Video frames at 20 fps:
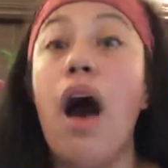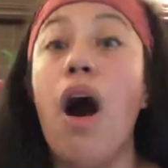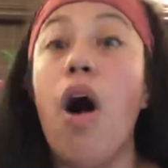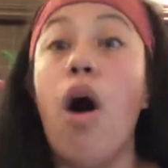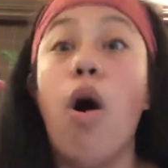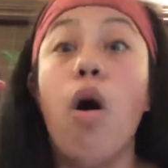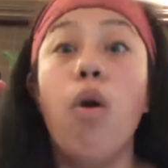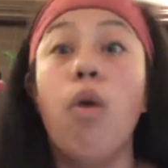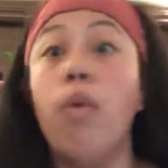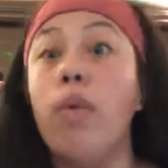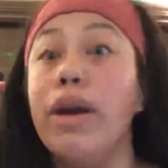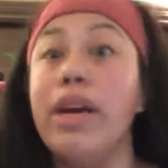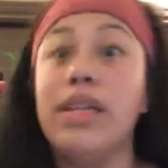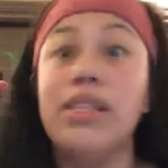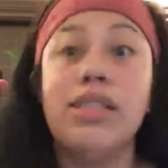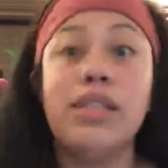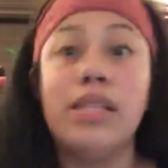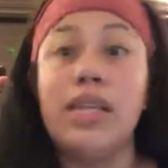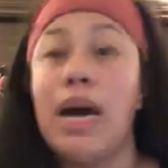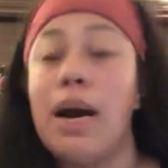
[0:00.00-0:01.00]

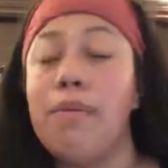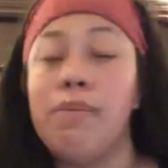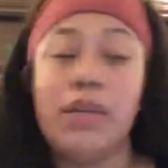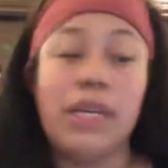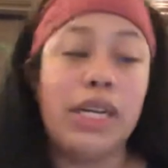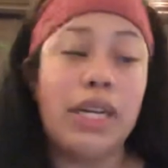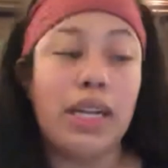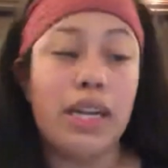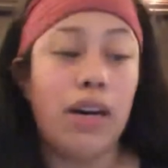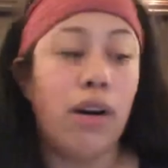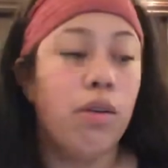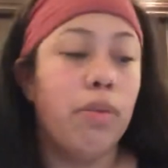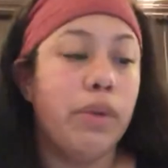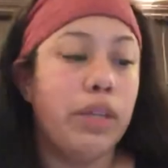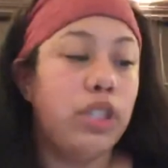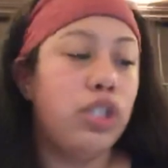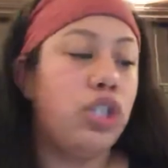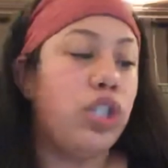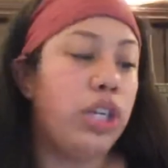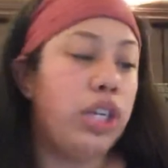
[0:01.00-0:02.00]
always adapting and
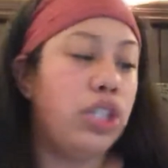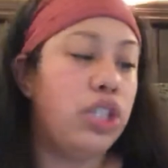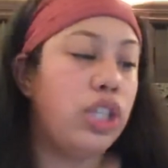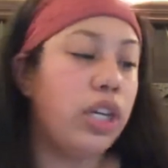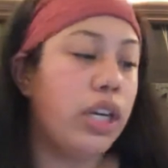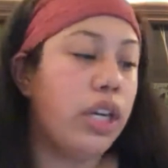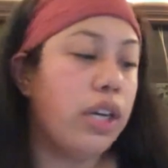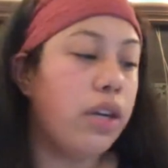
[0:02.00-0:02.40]
always changing.